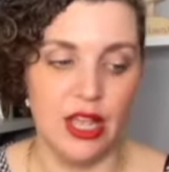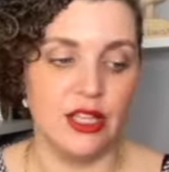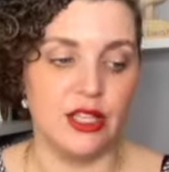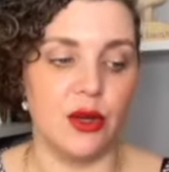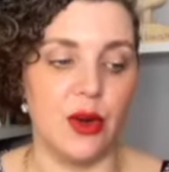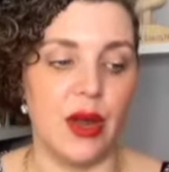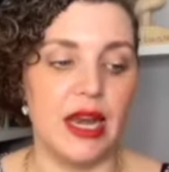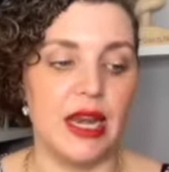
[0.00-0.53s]

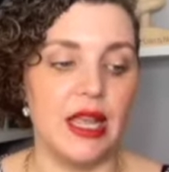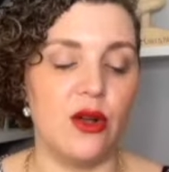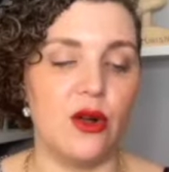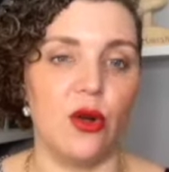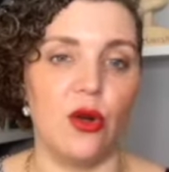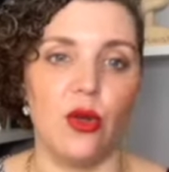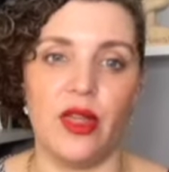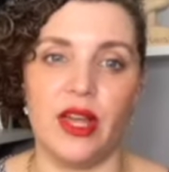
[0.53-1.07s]
So, any
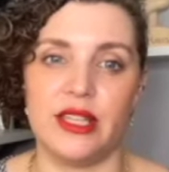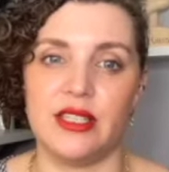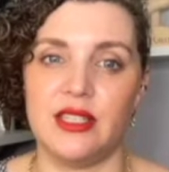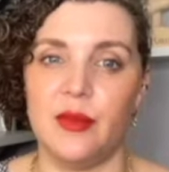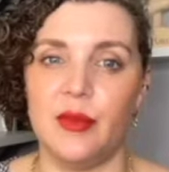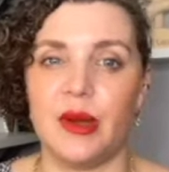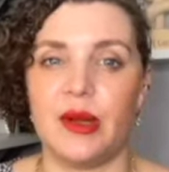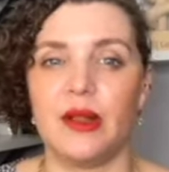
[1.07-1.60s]
goal that's
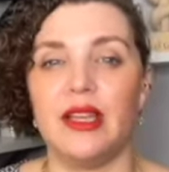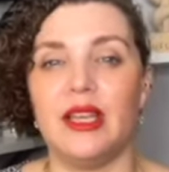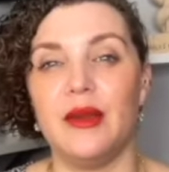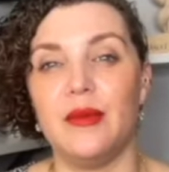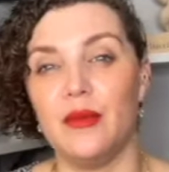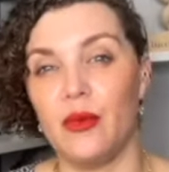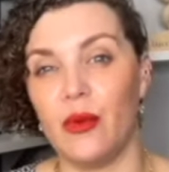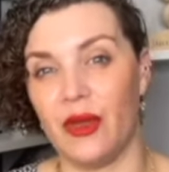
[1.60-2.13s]
typically
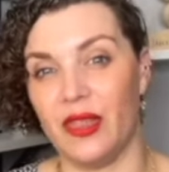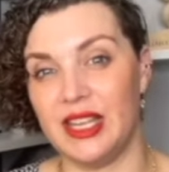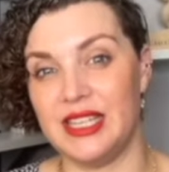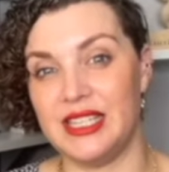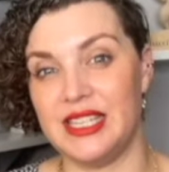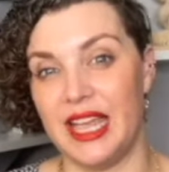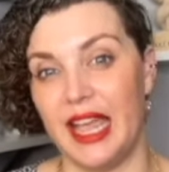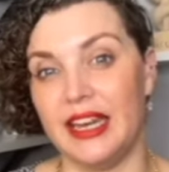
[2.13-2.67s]
more
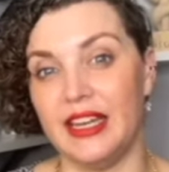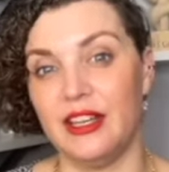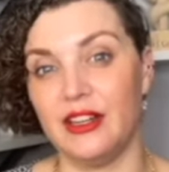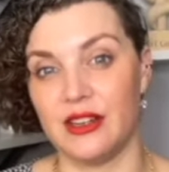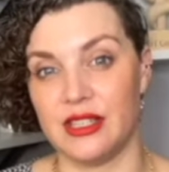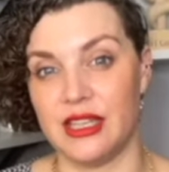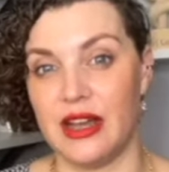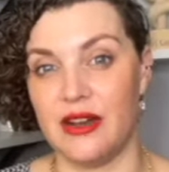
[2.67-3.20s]
than 10
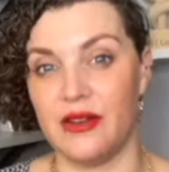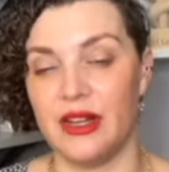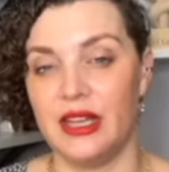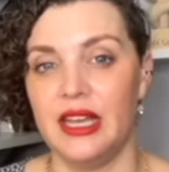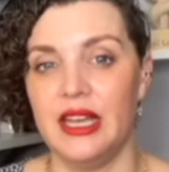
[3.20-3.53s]
years out,